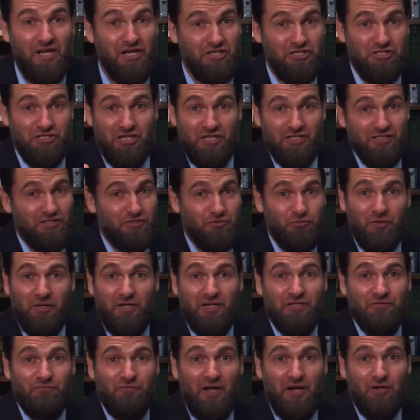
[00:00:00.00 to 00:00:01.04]
Jesus greeted
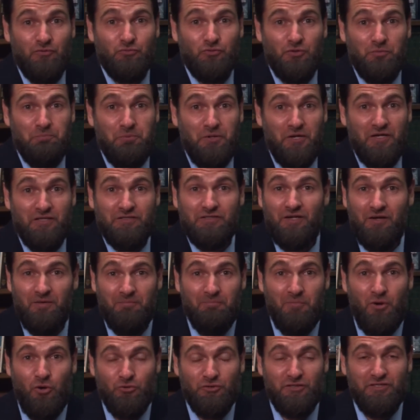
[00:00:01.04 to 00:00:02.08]
his followers with peace,
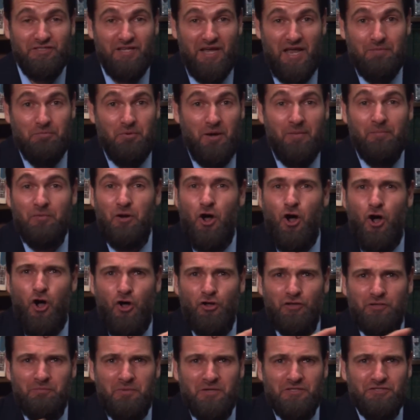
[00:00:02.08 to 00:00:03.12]
Moses, Abraham, and all
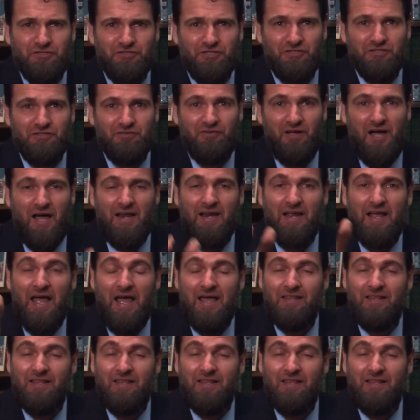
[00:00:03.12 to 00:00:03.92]
the messengers of God.